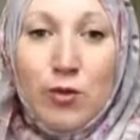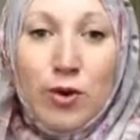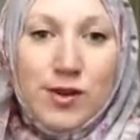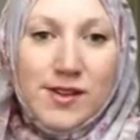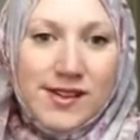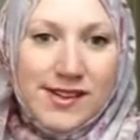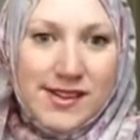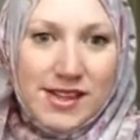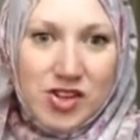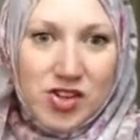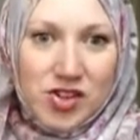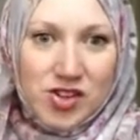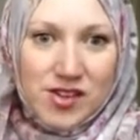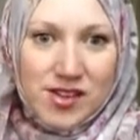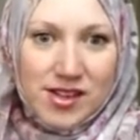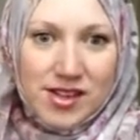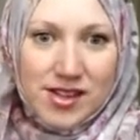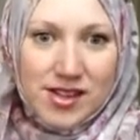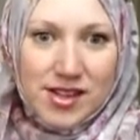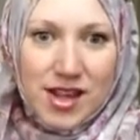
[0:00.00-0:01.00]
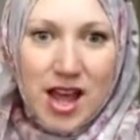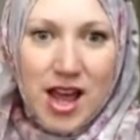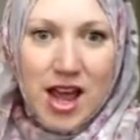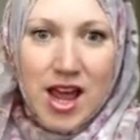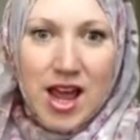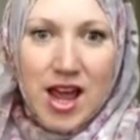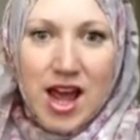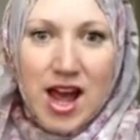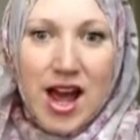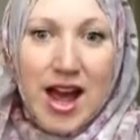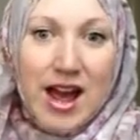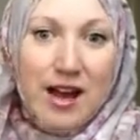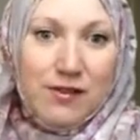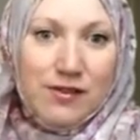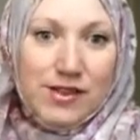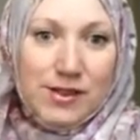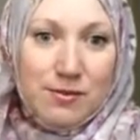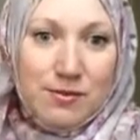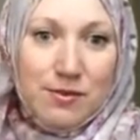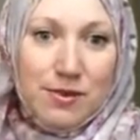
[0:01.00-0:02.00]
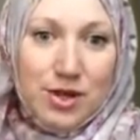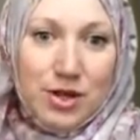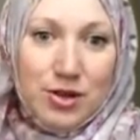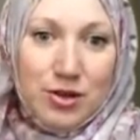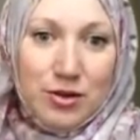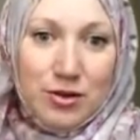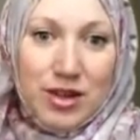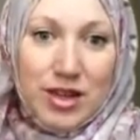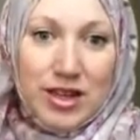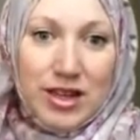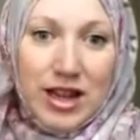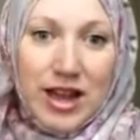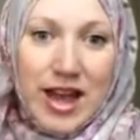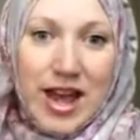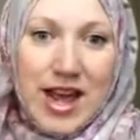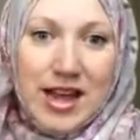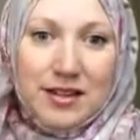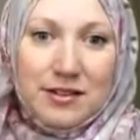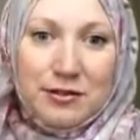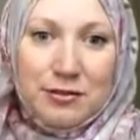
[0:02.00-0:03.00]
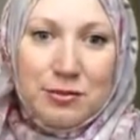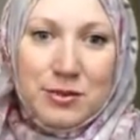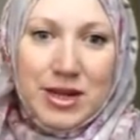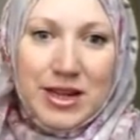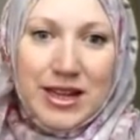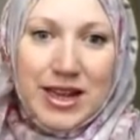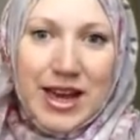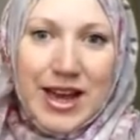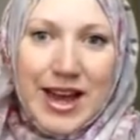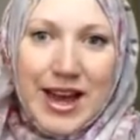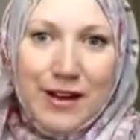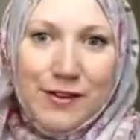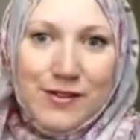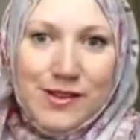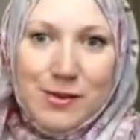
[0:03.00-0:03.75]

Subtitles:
decisions I have to, you know, that lie ahead of me that I have